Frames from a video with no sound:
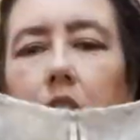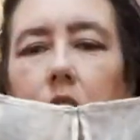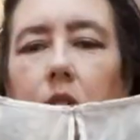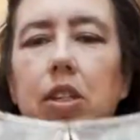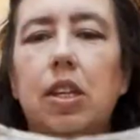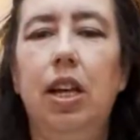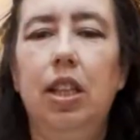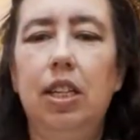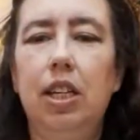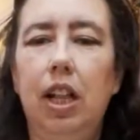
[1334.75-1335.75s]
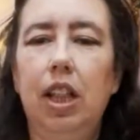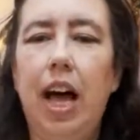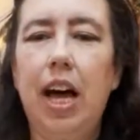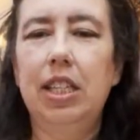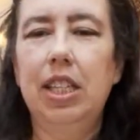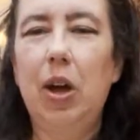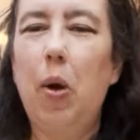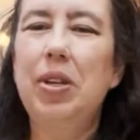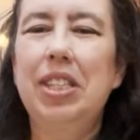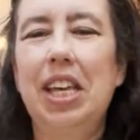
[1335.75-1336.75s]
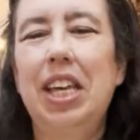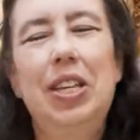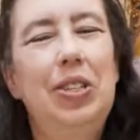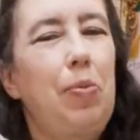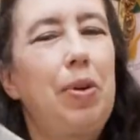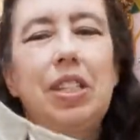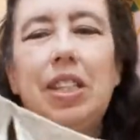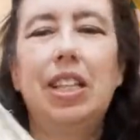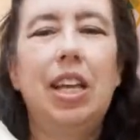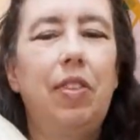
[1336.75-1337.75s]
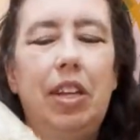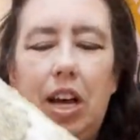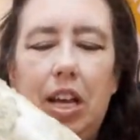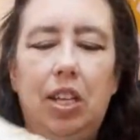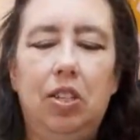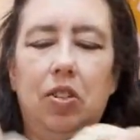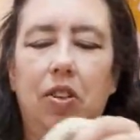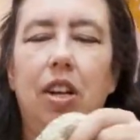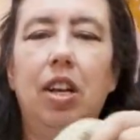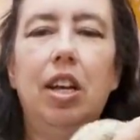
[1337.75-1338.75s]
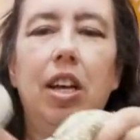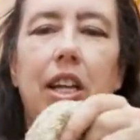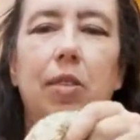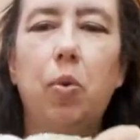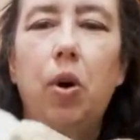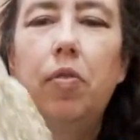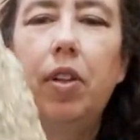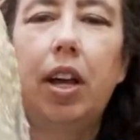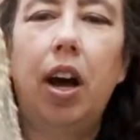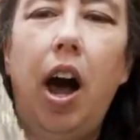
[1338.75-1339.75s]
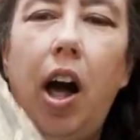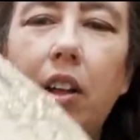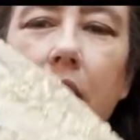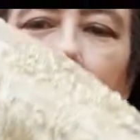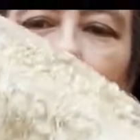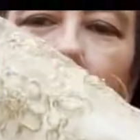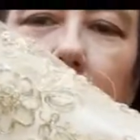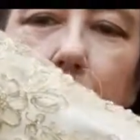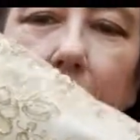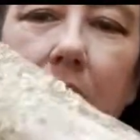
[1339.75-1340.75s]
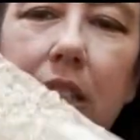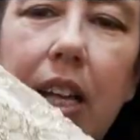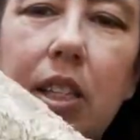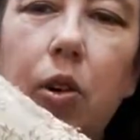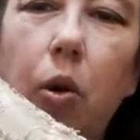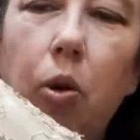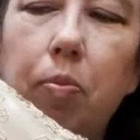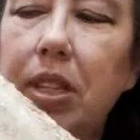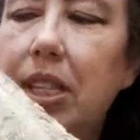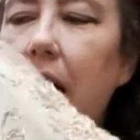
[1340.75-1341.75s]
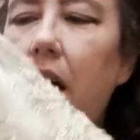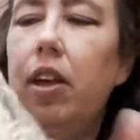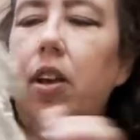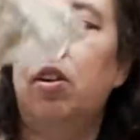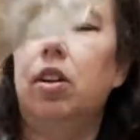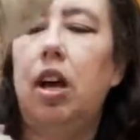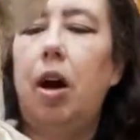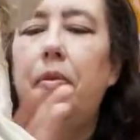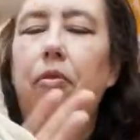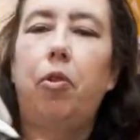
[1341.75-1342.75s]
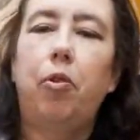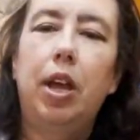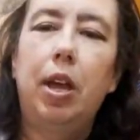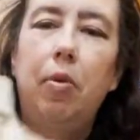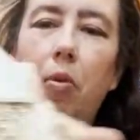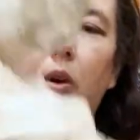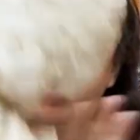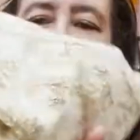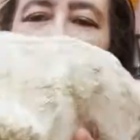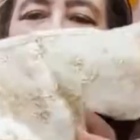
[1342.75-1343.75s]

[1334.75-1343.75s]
So it's like this classic, almost like Easter, but it's definitely not Easter. It's more of like a holiday dress because that's gold metallic on top of cream white.